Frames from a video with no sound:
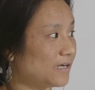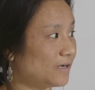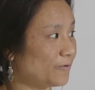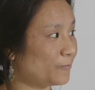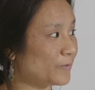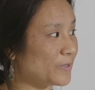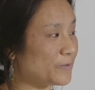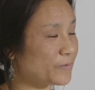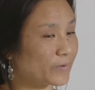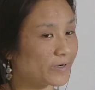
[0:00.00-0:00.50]

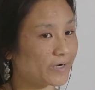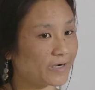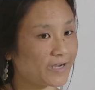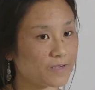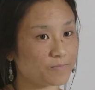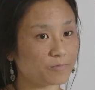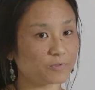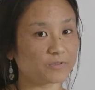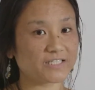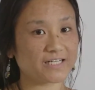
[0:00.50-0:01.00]
we were
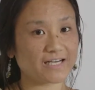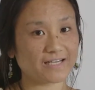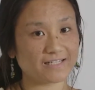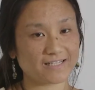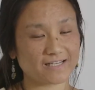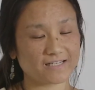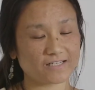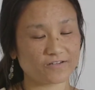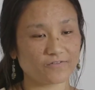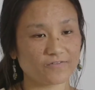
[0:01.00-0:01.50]
able to
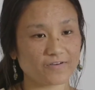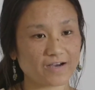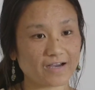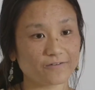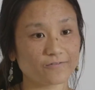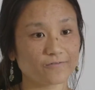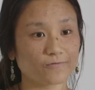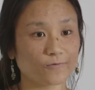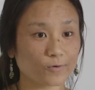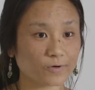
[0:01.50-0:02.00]
identify
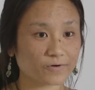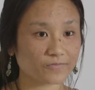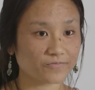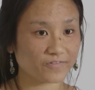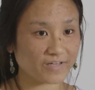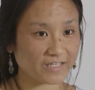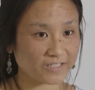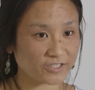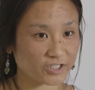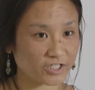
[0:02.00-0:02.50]
4
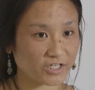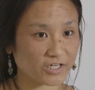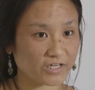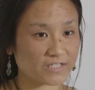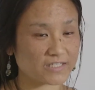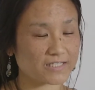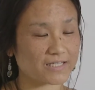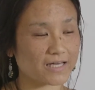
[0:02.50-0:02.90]
features